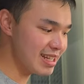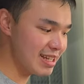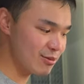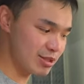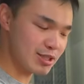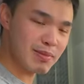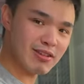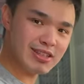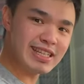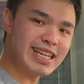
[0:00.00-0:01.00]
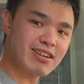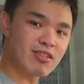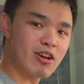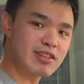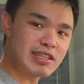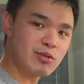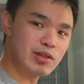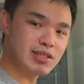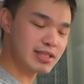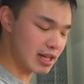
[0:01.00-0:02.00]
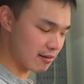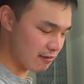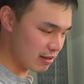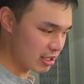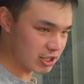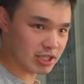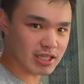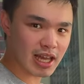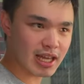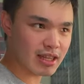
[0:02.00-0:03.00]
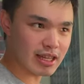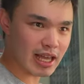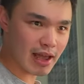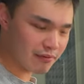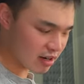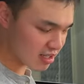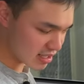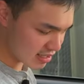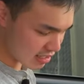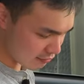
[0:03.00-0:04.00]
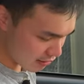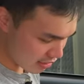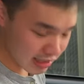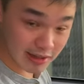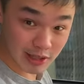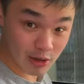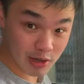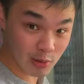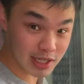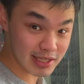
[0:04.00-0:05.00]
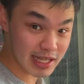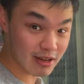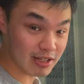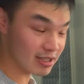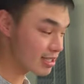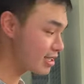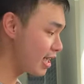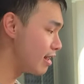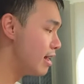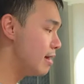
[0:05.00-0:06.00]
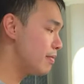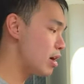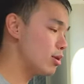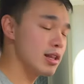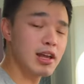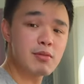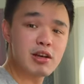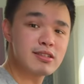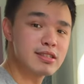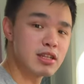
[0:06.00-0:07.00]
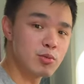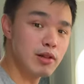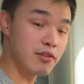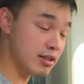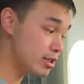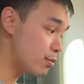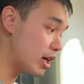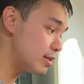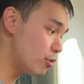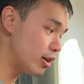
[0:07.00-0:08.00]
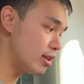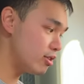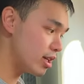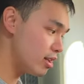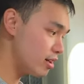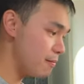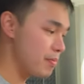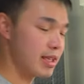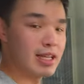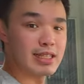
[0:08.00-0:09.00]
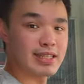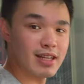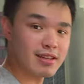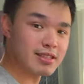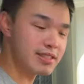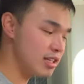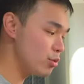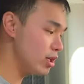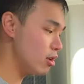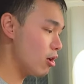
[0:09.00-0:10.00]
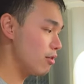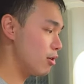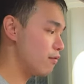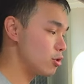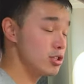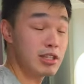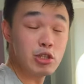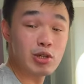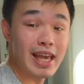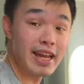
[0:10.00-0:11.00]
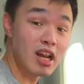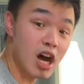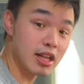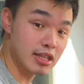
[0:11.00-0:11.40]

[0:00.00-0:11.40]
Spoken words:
which is mounted here on the steering wheel itself, just like the Everest, instead of like Toyota where it's down here at the side. Now, what I like about the steering wheel for this price point, you can tilt the steering wheel, although unfortunately you cannot